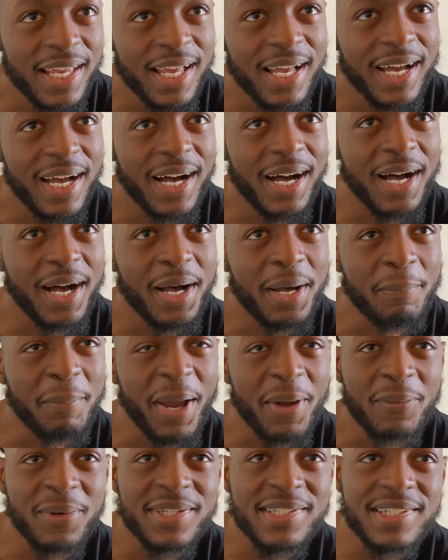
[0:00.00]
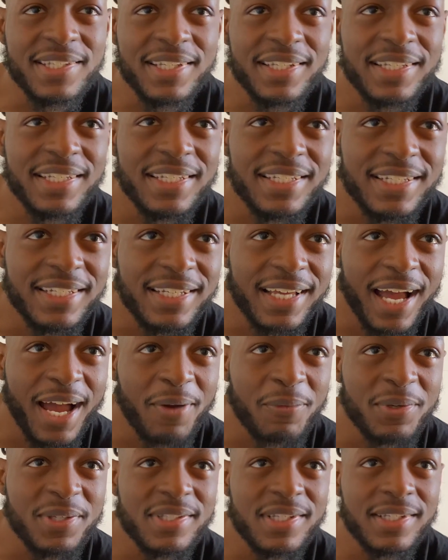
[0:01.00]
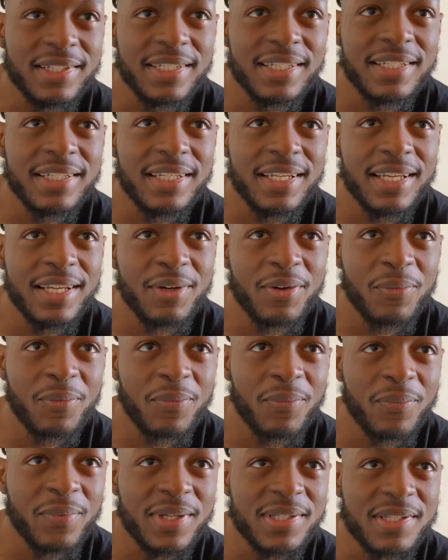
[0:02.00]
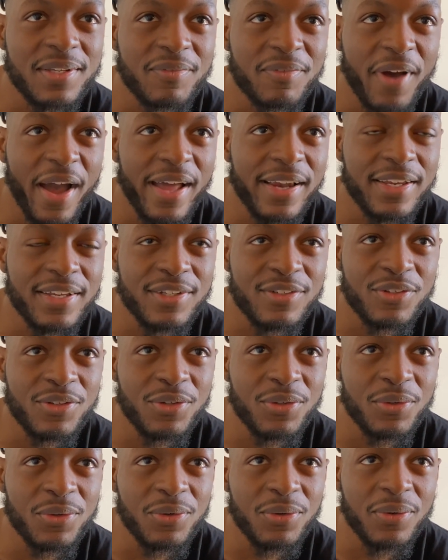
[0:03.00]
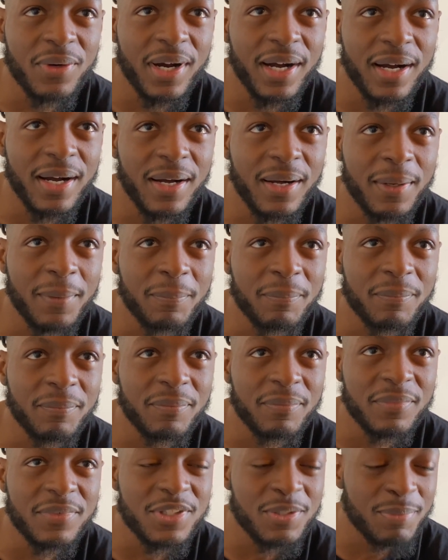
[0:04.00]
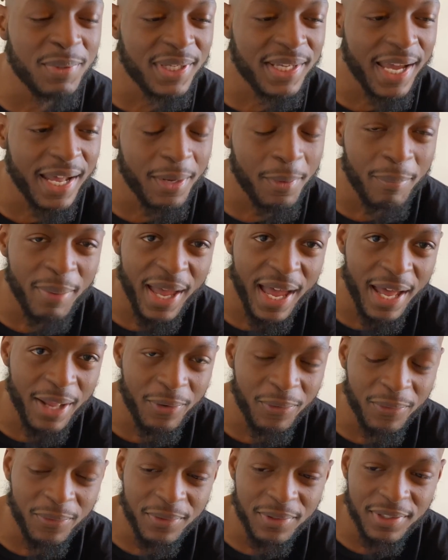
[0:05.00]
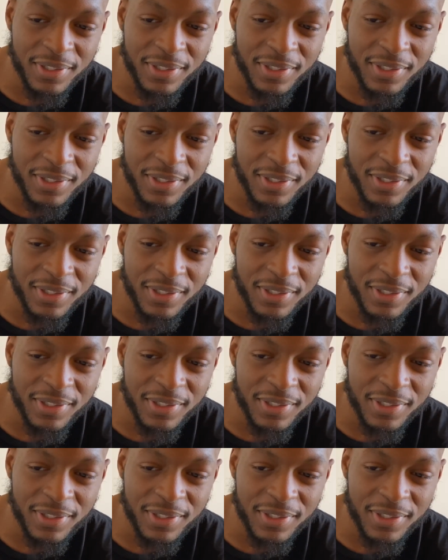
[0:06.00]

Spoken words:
I recently was invited to speak at a panel,